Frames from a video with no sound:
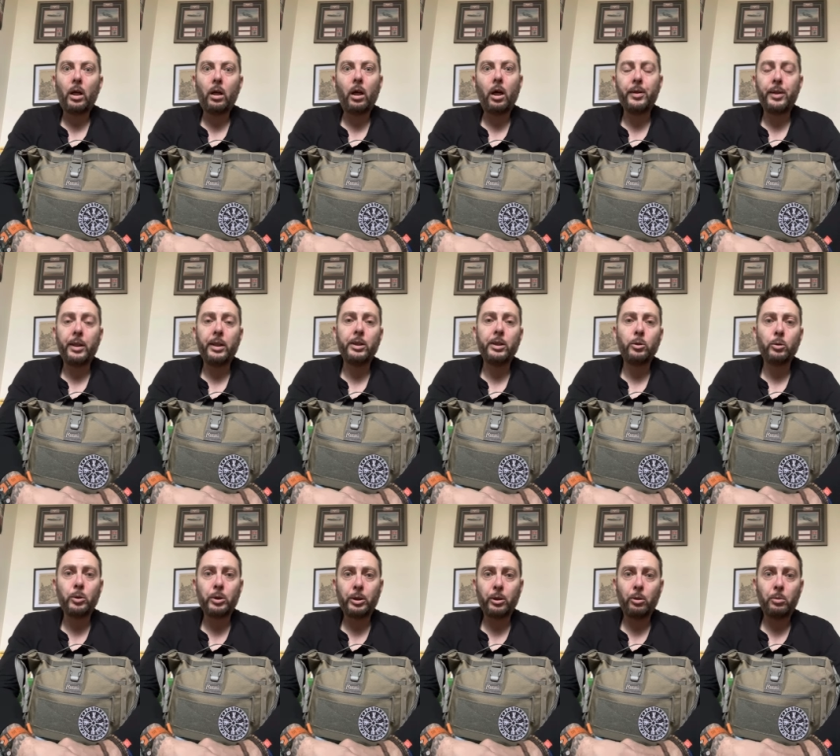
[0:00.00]
I think there's
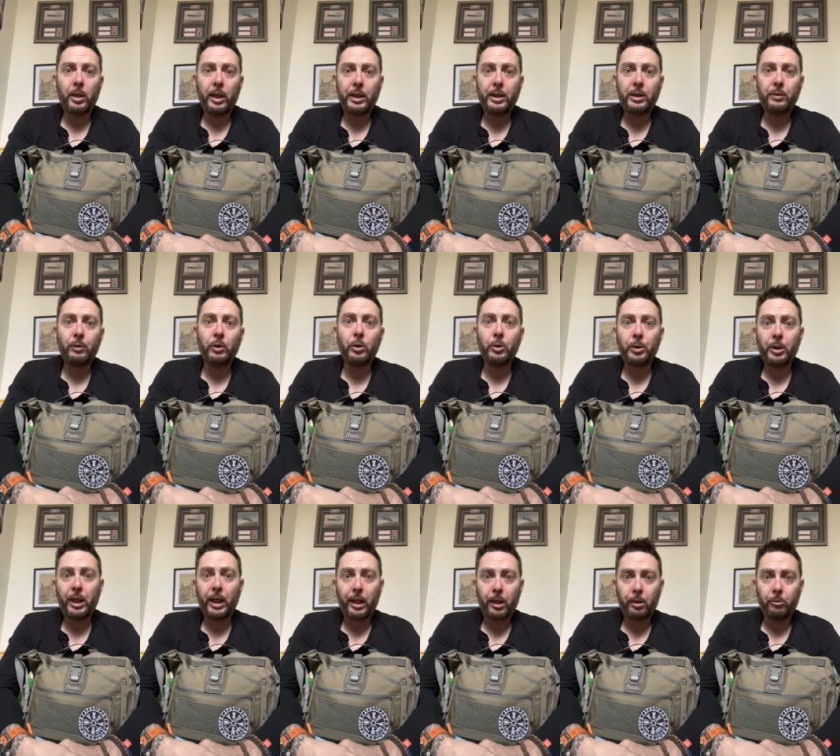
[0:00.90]
also a place for good
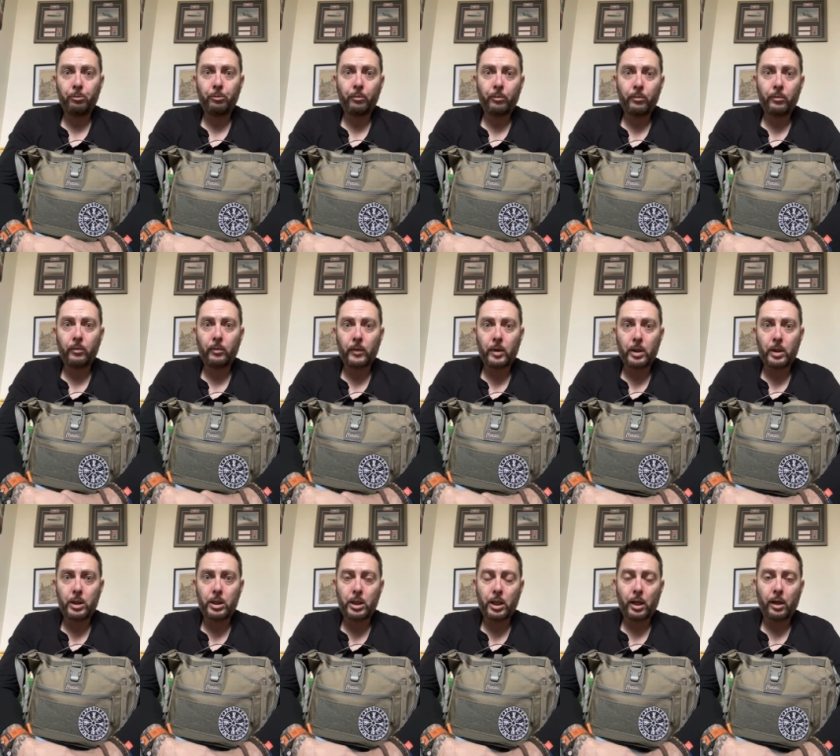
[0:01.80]
kit.
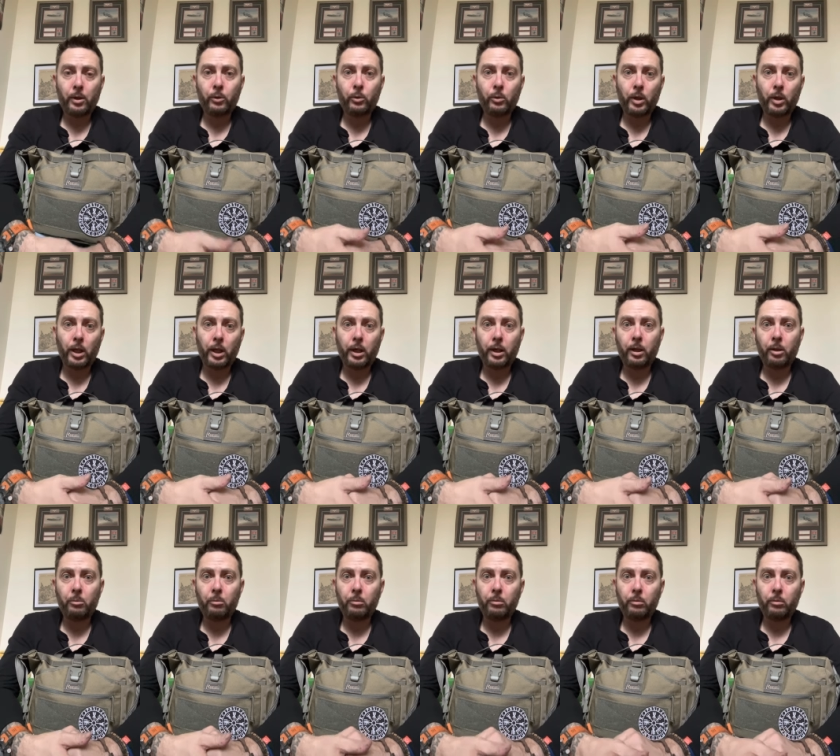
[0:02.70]
So
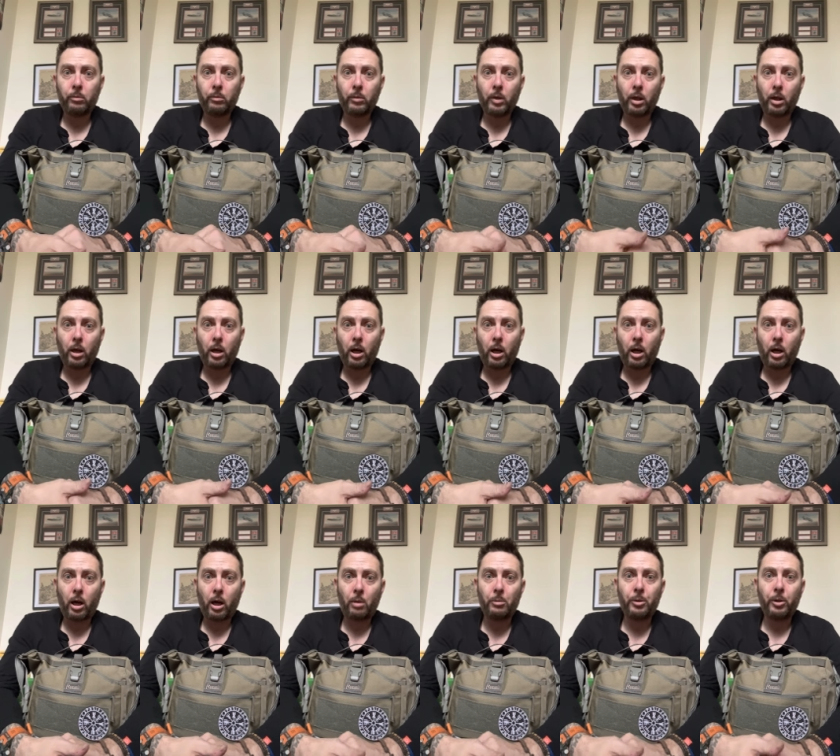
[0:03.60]
um,
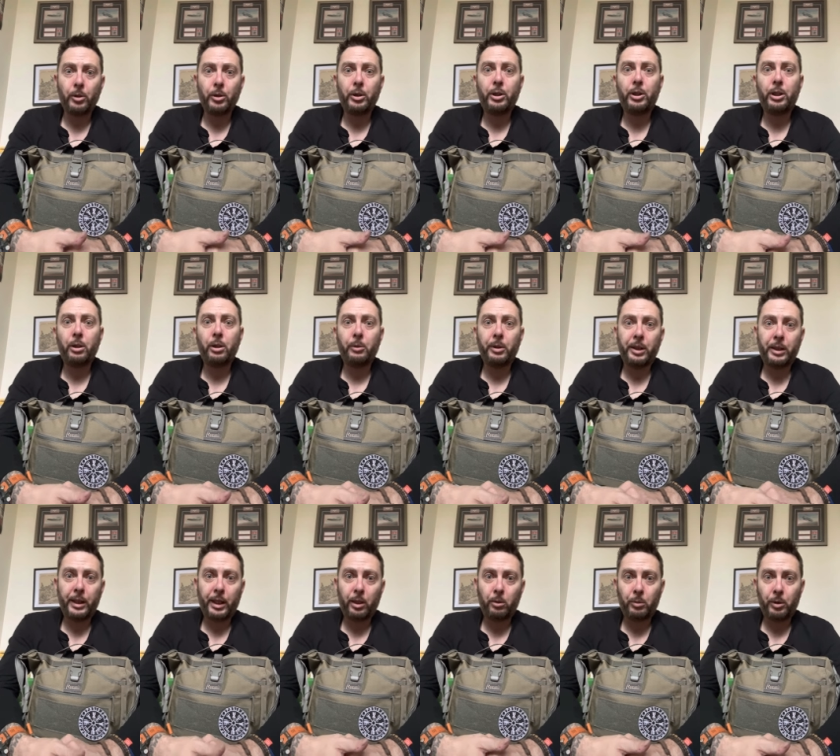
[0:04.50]
I'm not doing
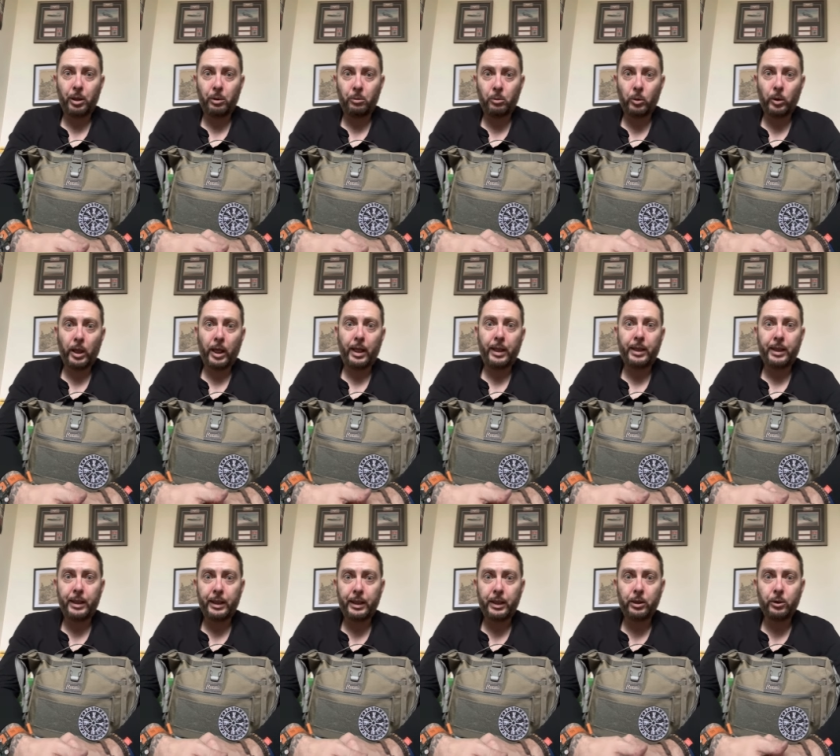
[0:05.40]
down people that
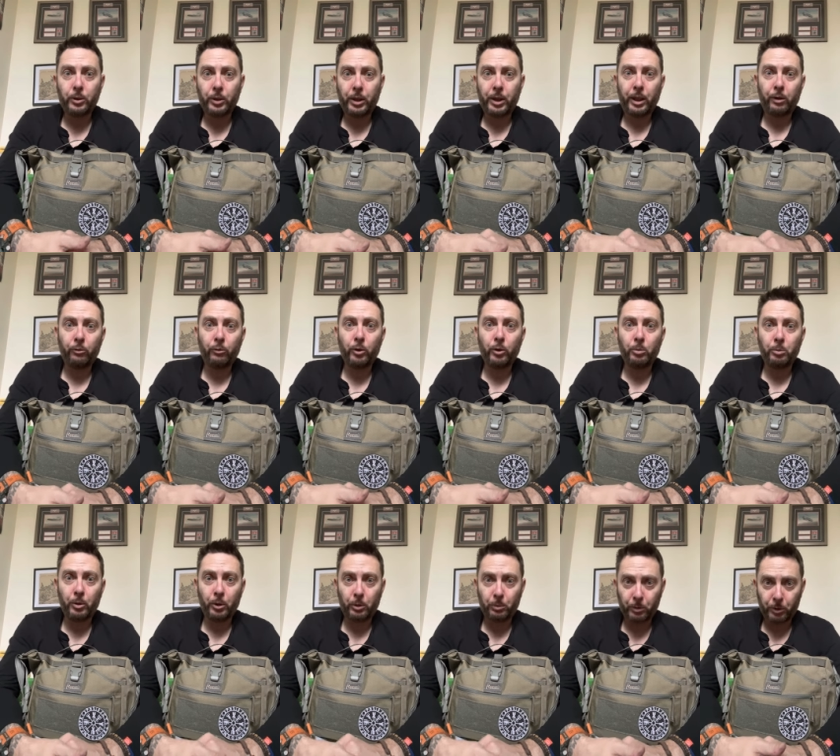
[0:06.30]
need good kit for the
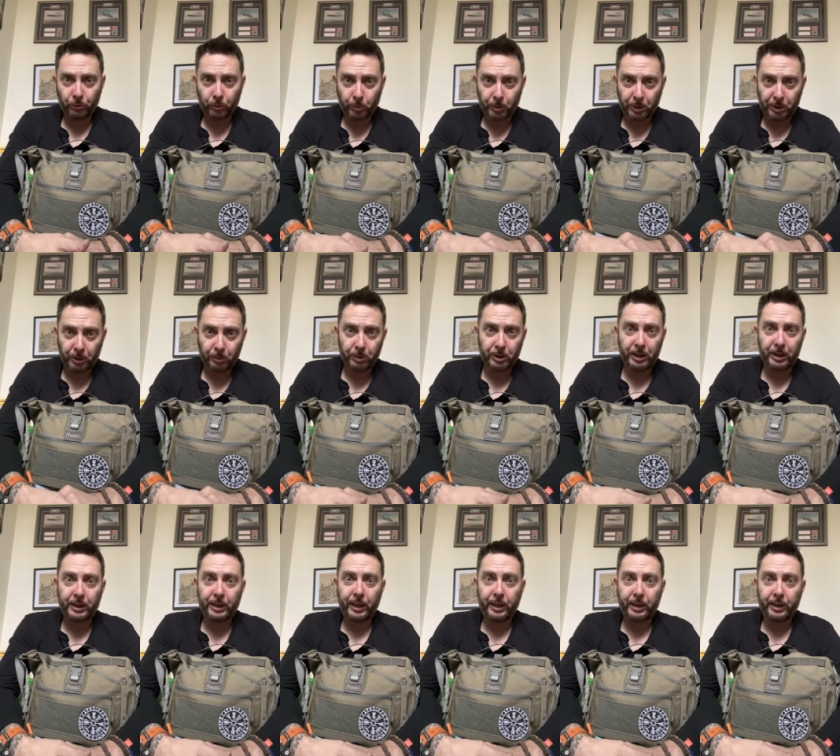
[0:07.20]
purpose for which it was
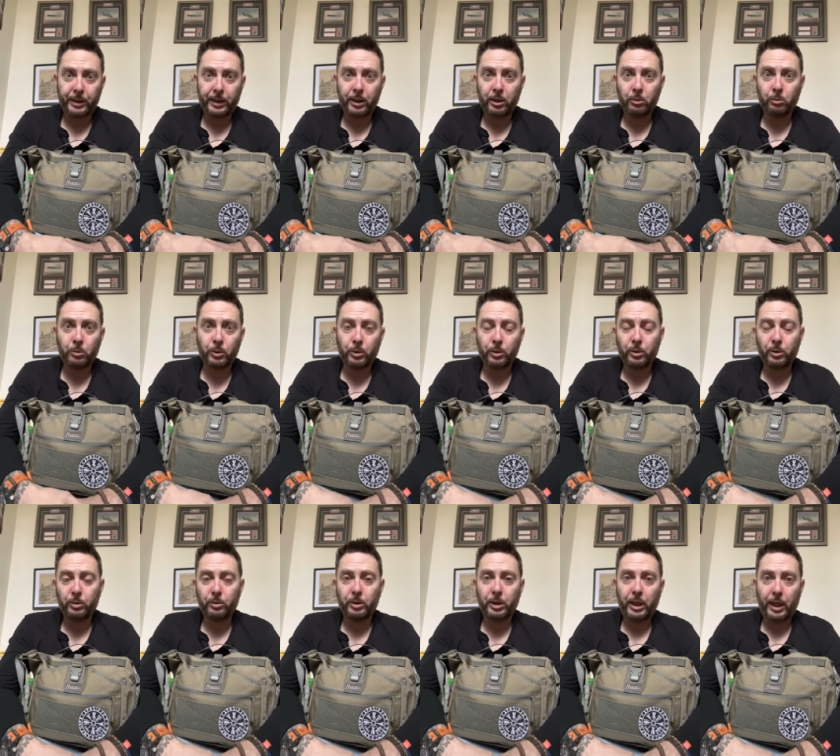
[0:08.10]
intended, but
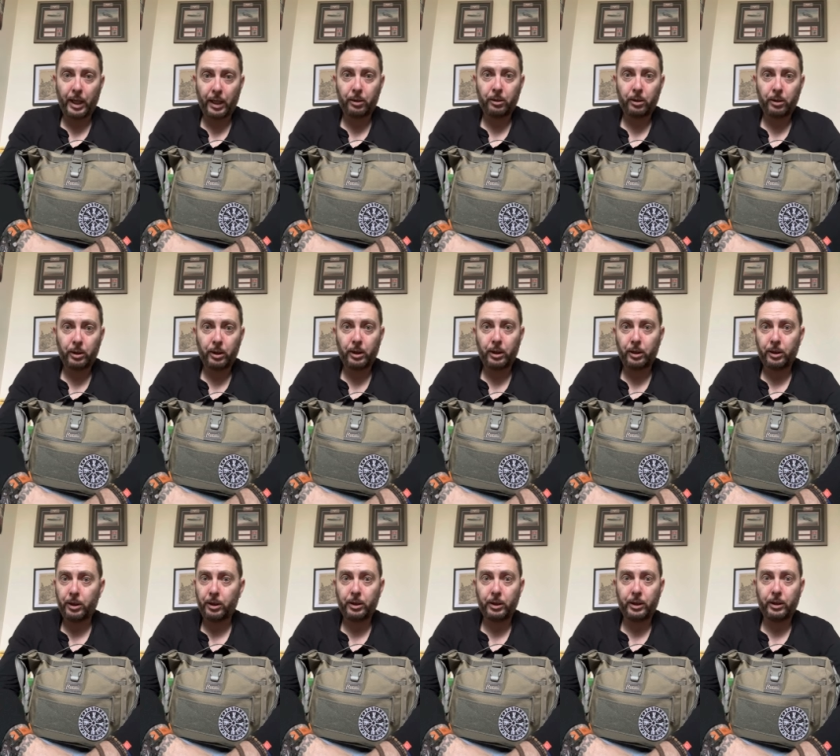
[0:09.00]
yeah, uh,
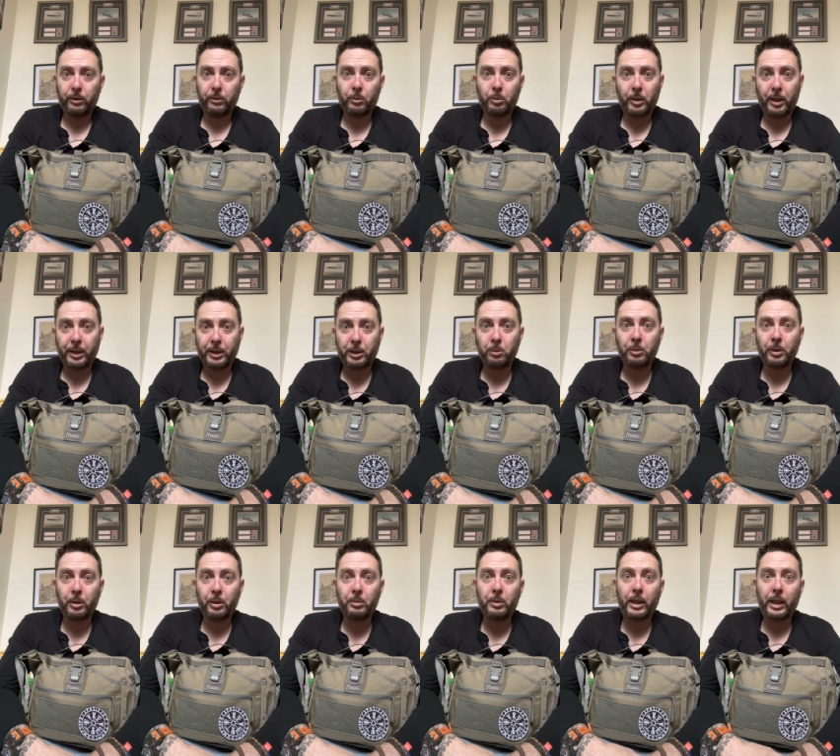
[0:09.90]
there are plenty of
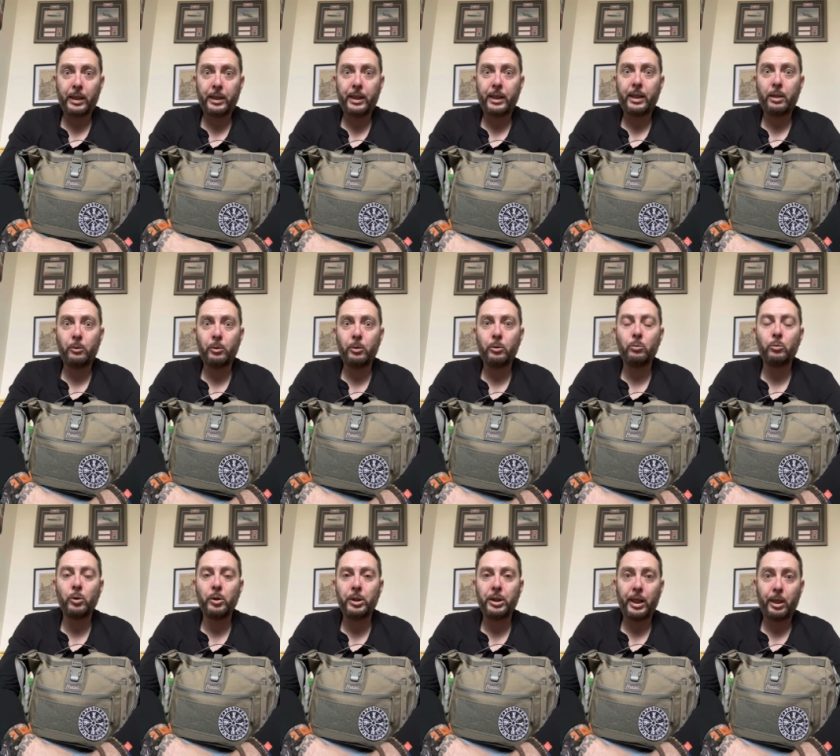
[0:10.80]
people out there that will
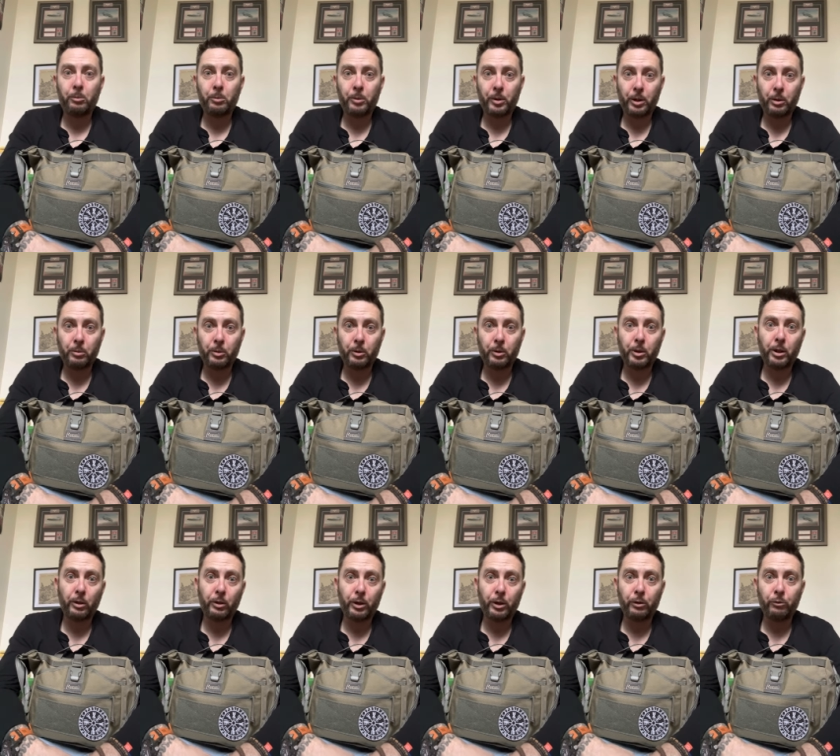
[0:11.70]
run down people who can
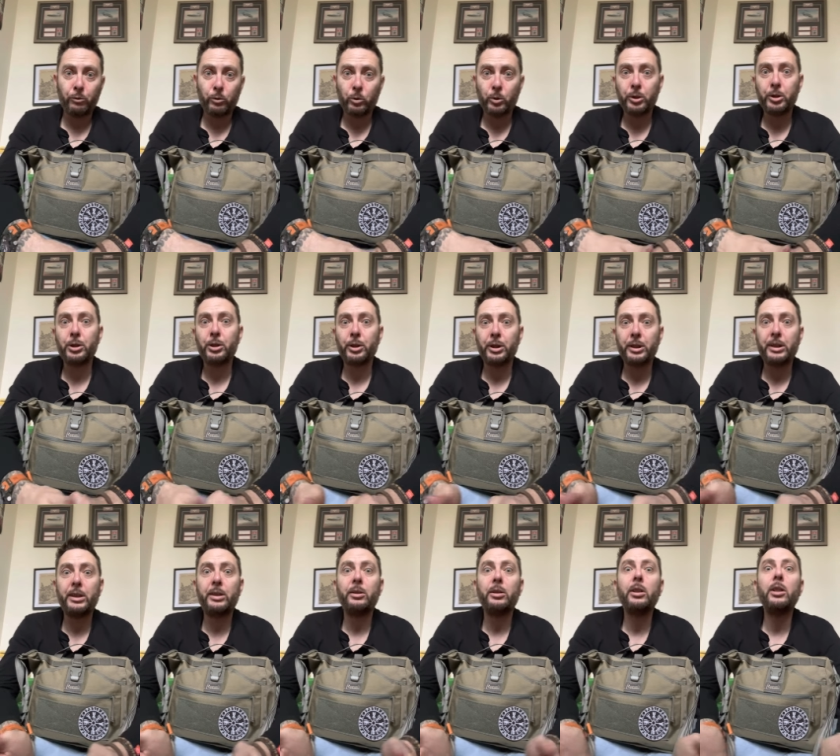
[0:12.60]
only afford a certain
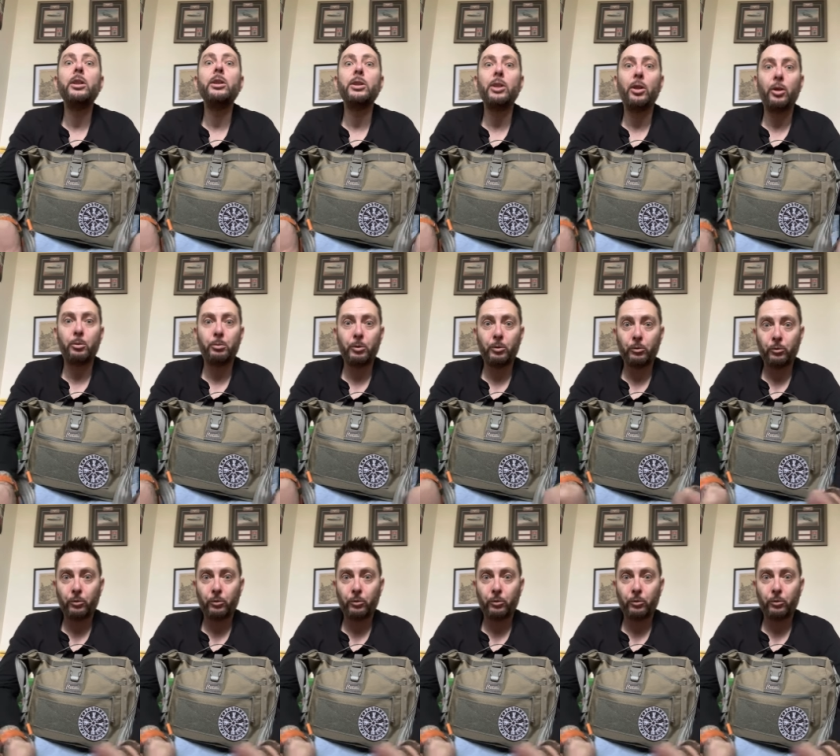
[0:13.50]
type of